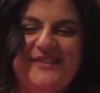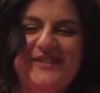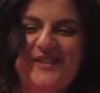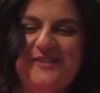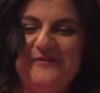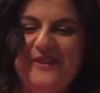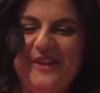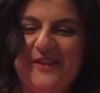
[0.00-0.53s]
So
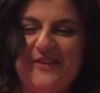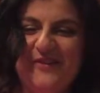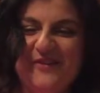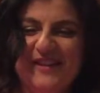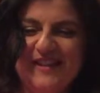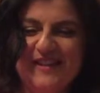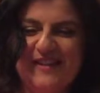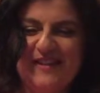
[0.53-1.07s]
here we go.
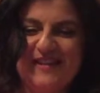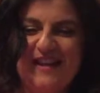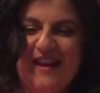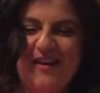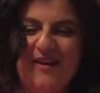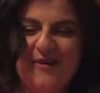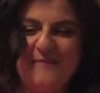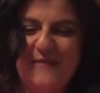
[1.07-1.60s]
This is
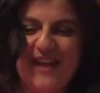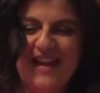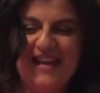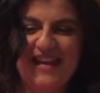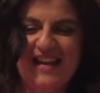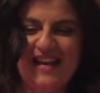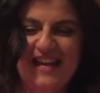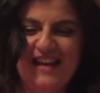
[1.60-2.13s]
our
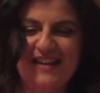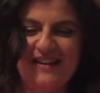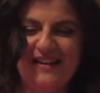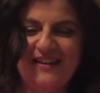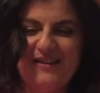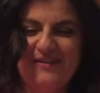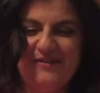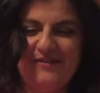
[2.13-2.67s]

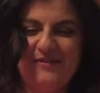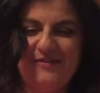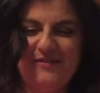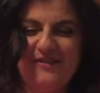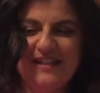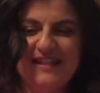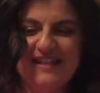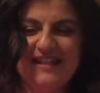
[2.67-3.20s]
Manhattan.
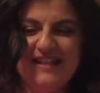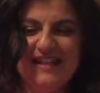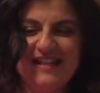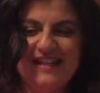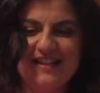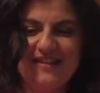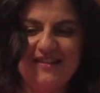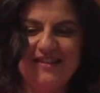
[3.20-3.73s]
Oh, it's a
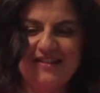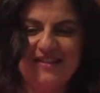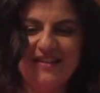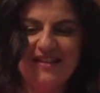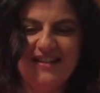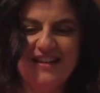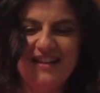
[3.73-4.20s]
nice color.